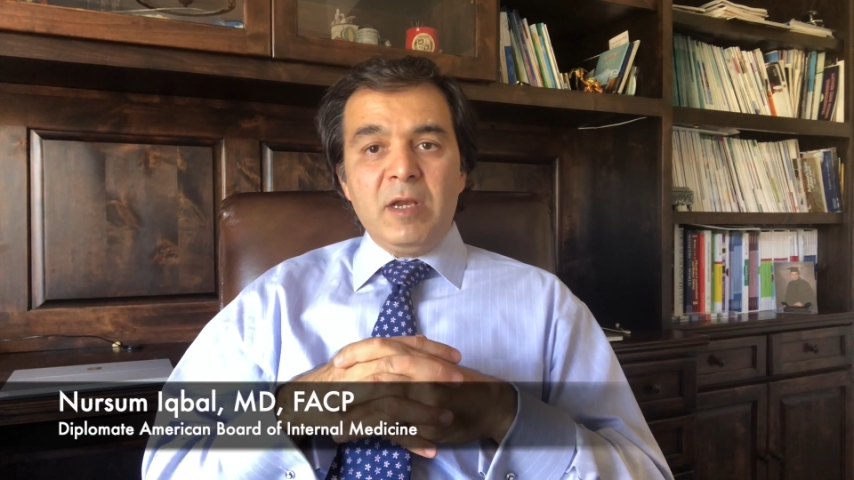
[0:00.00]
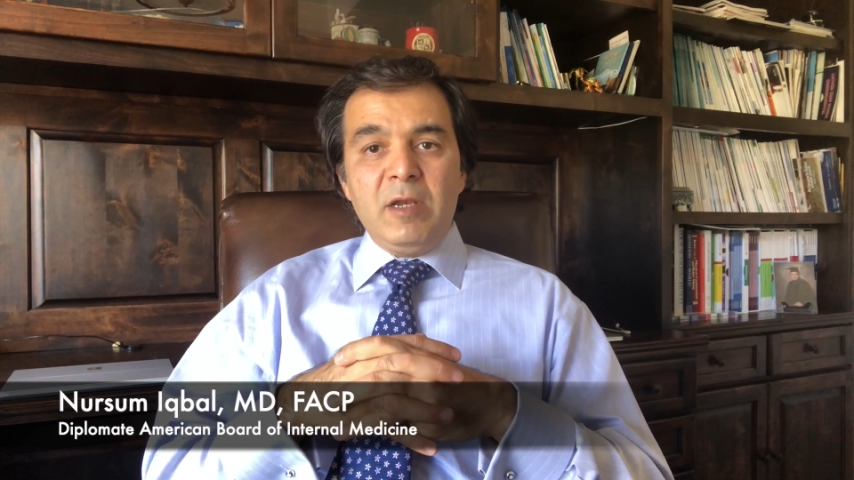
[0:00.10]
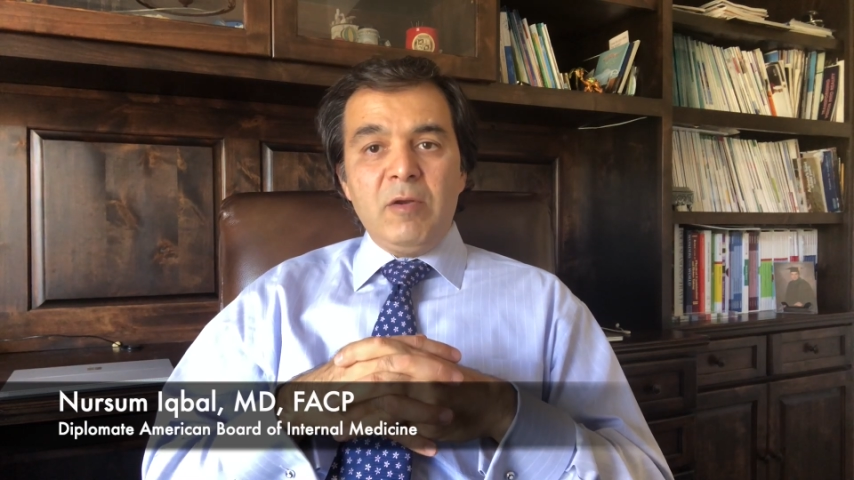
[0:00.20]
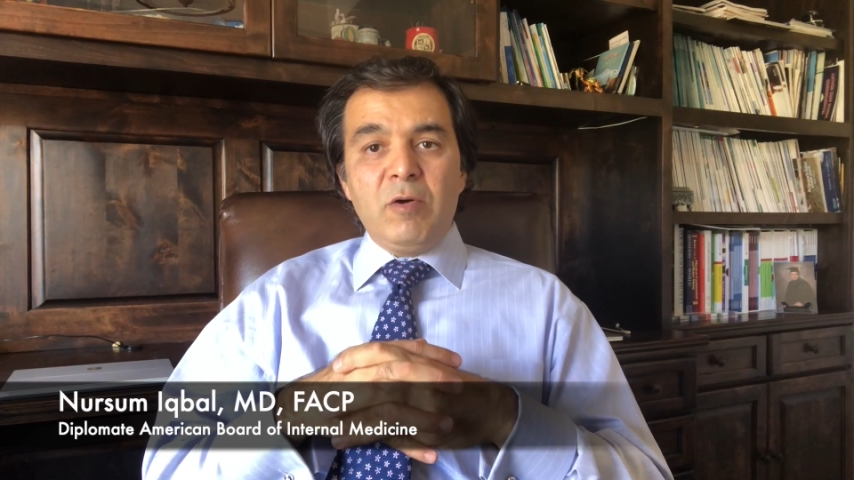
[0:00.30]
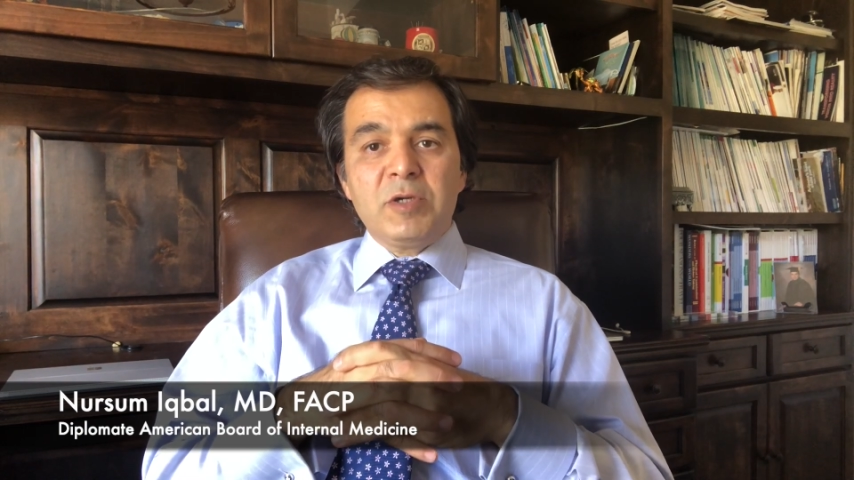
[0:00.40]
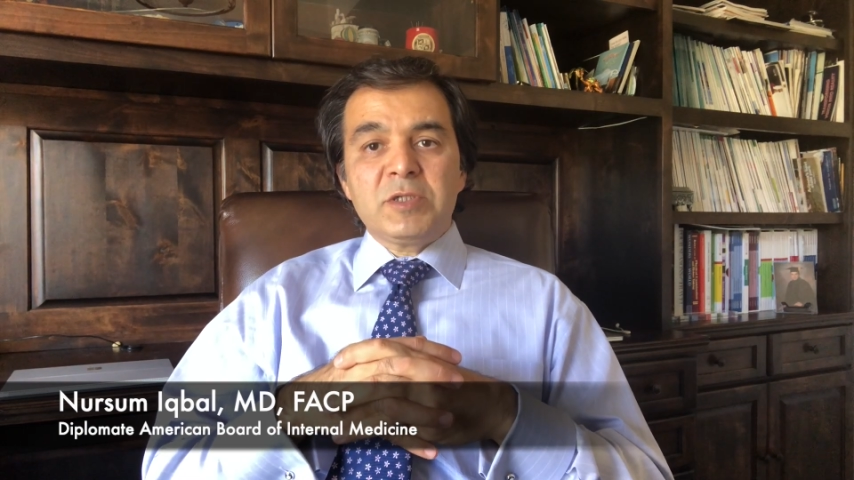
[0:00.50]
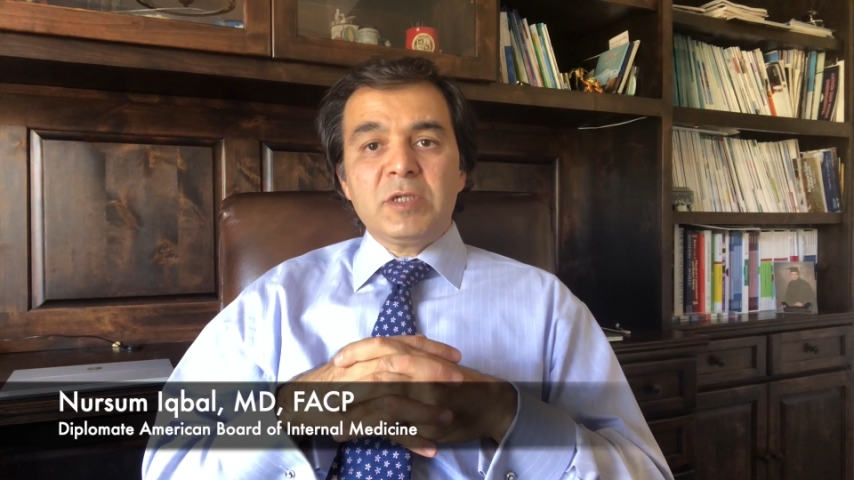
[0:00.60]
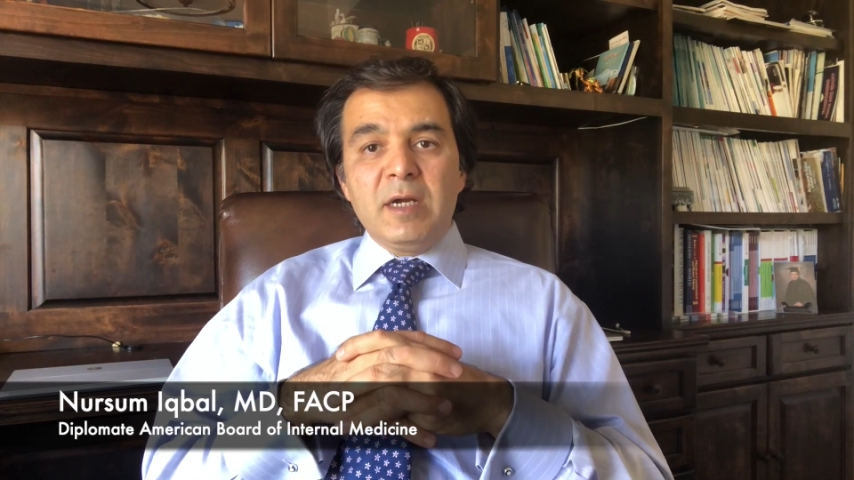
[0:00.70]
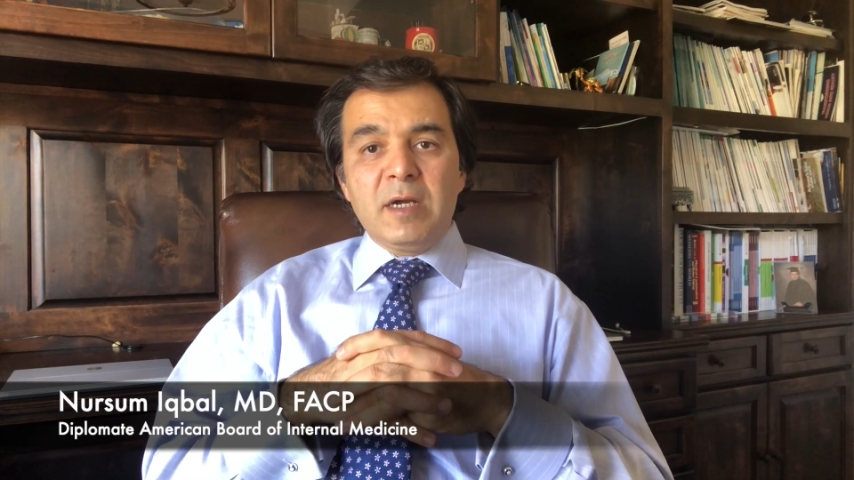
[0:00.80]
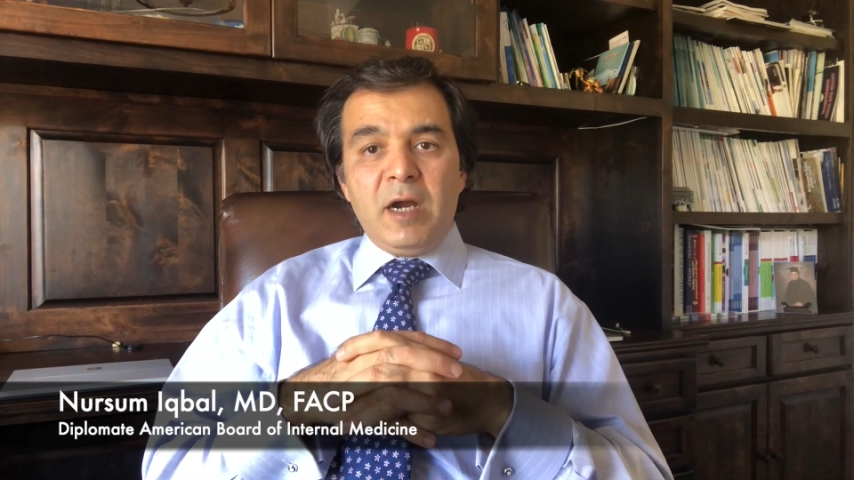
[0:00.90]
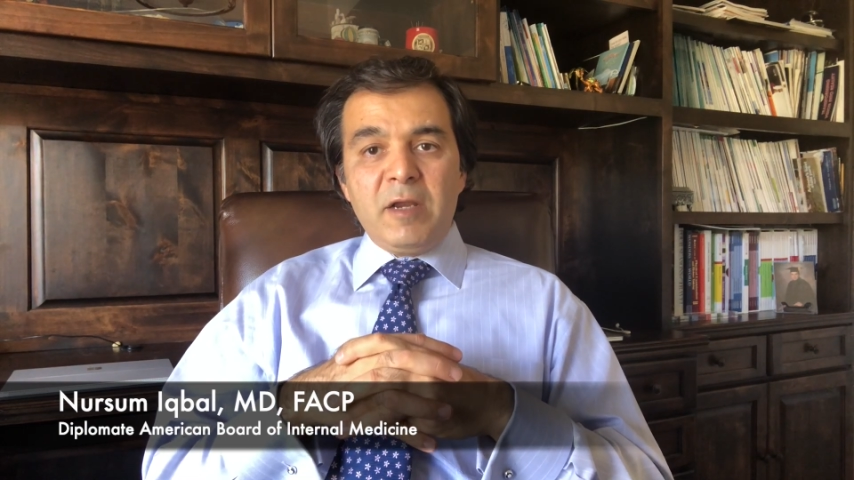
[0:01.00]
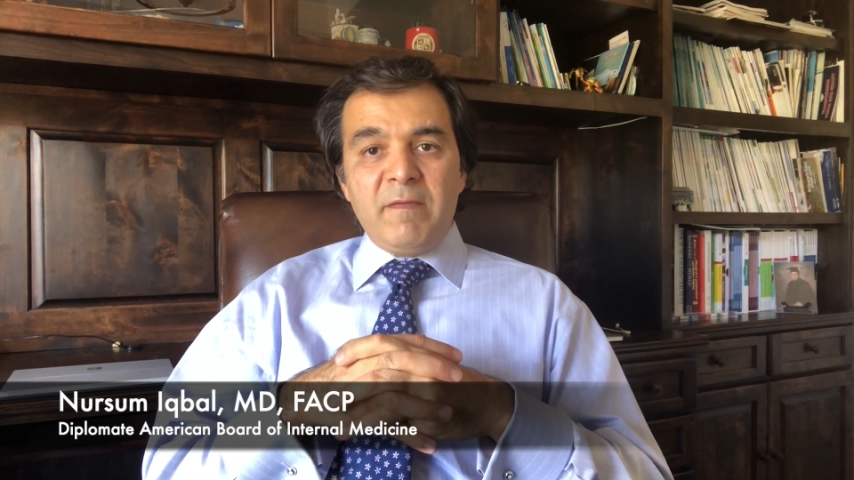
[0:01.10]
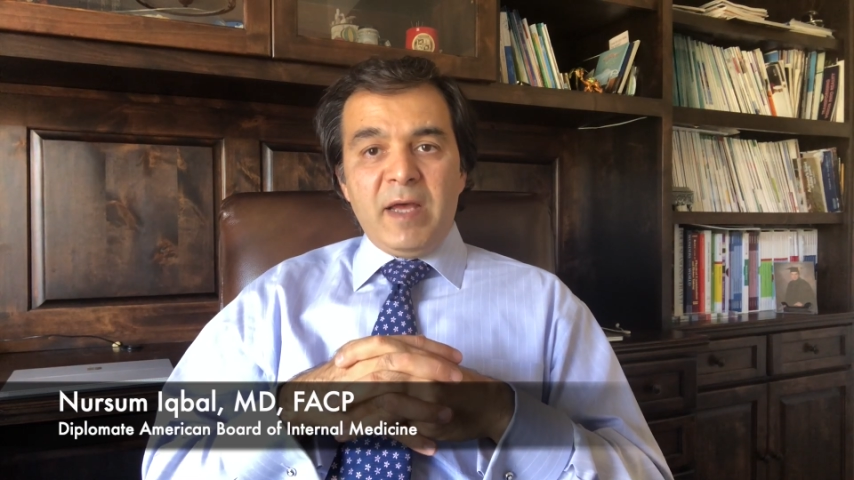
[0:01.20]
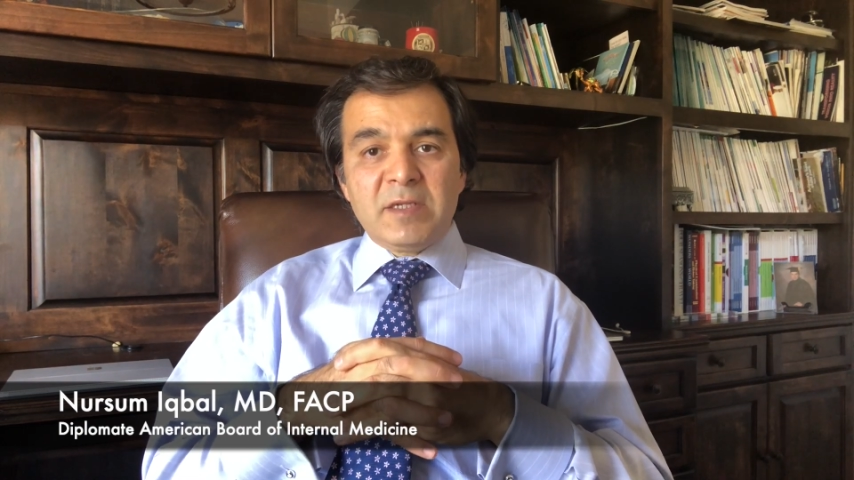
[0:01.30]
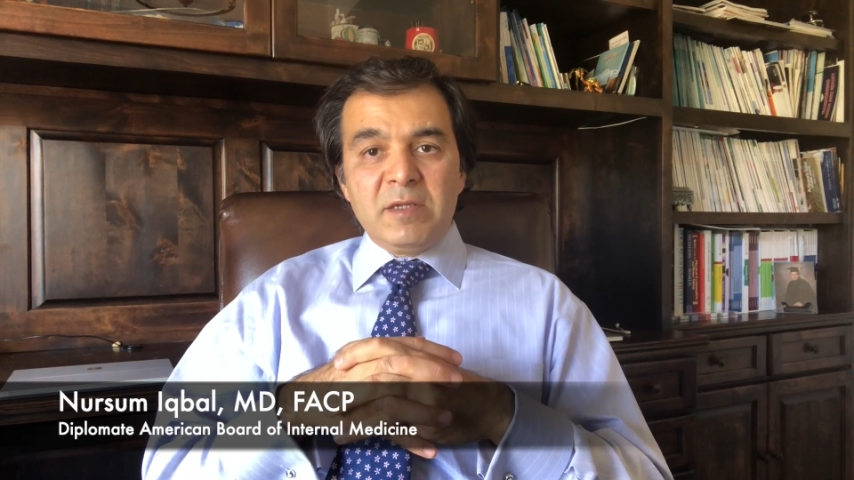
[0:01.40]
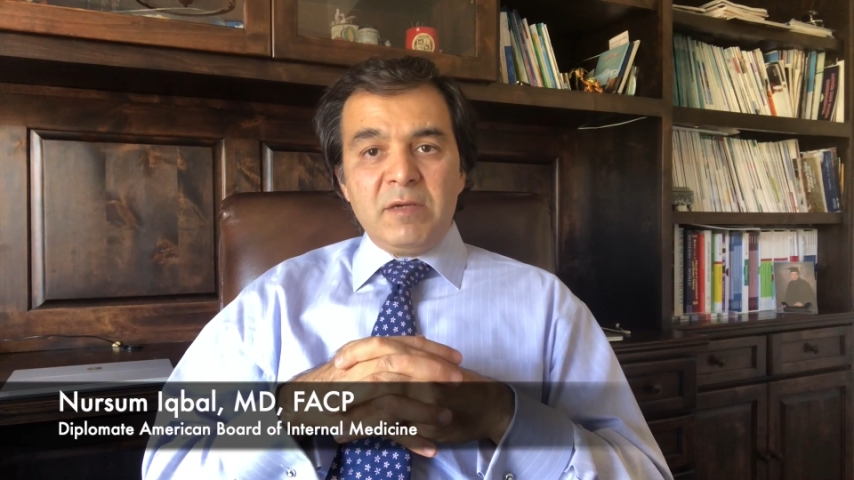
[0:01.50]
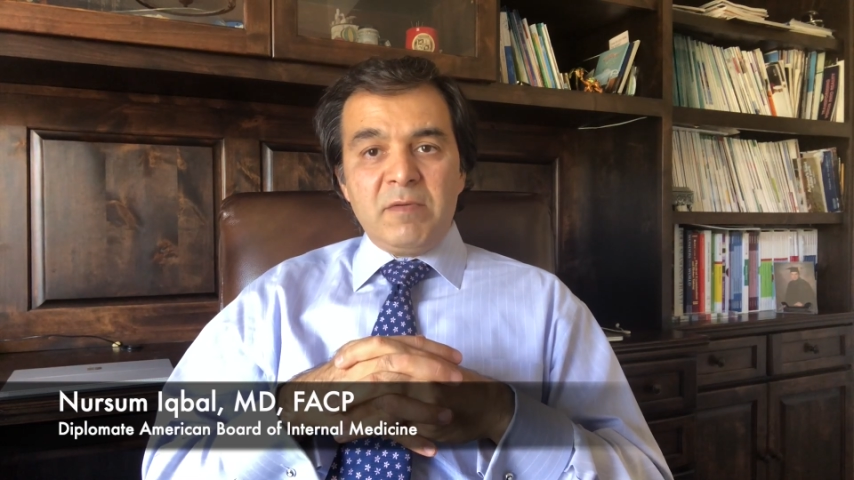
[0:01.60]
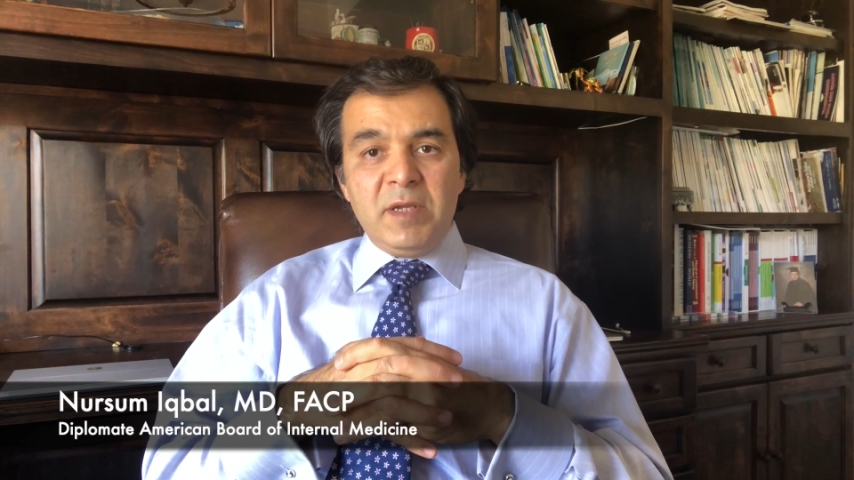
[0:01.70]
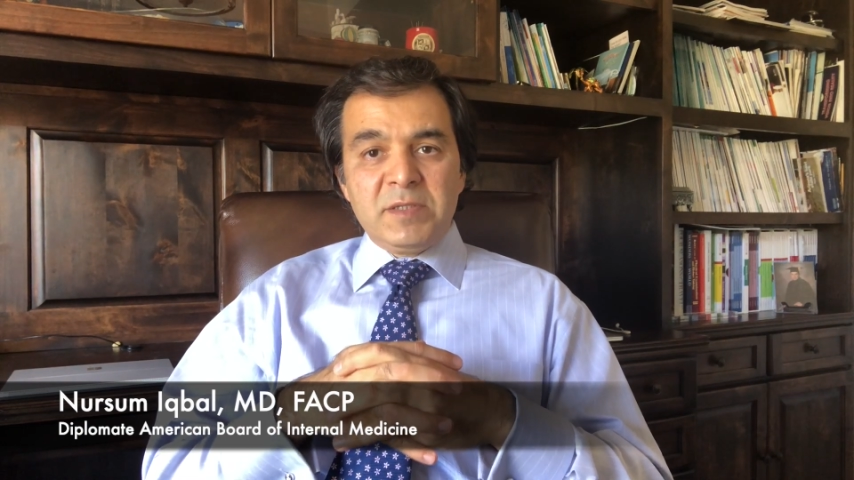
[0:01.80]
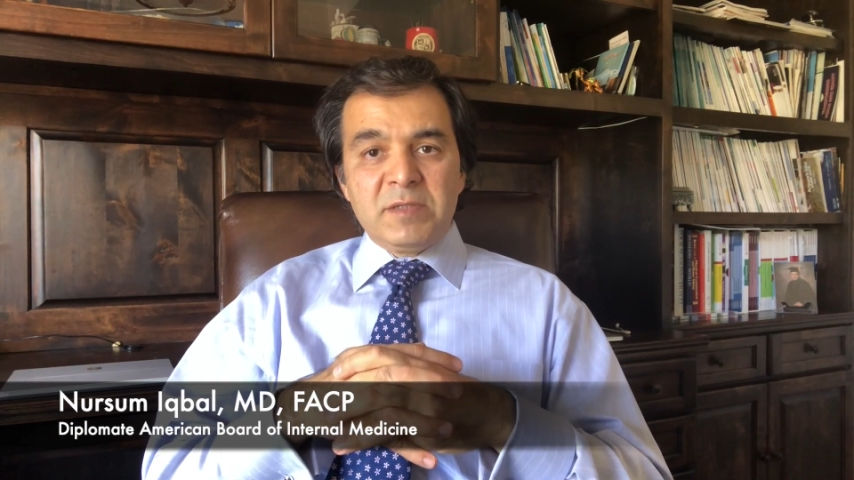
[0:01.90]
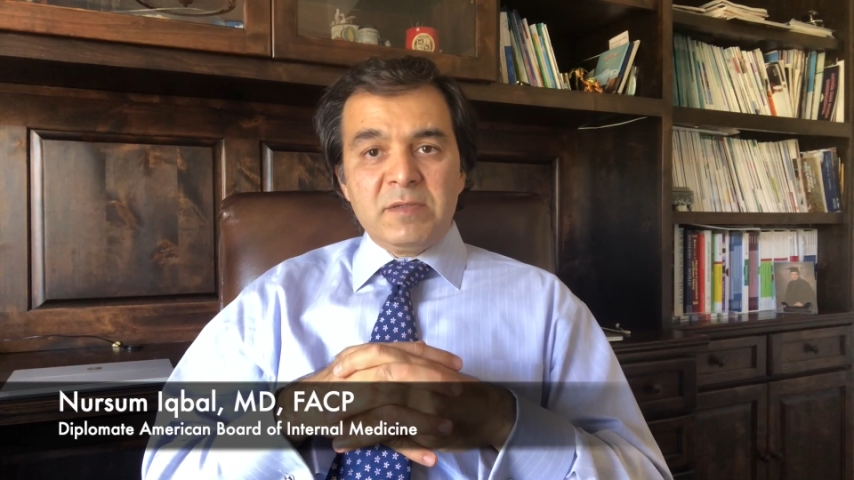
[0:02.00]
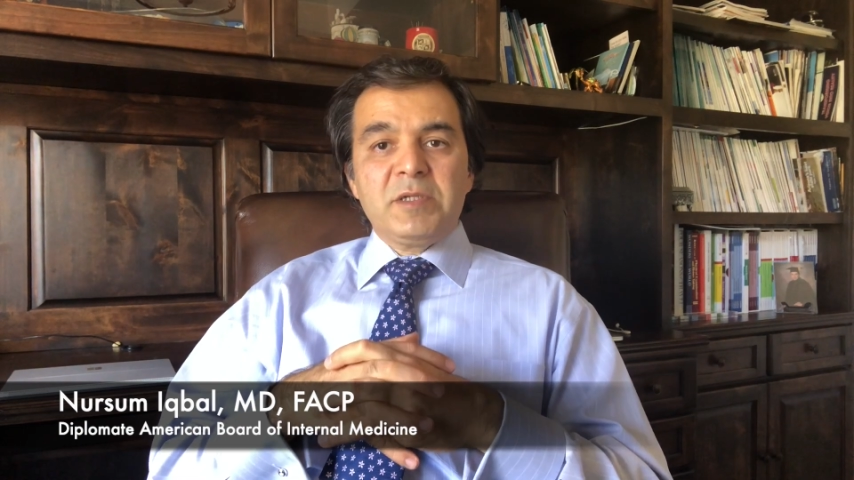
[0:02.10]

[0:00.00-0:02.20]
lowers cardiovascular risks,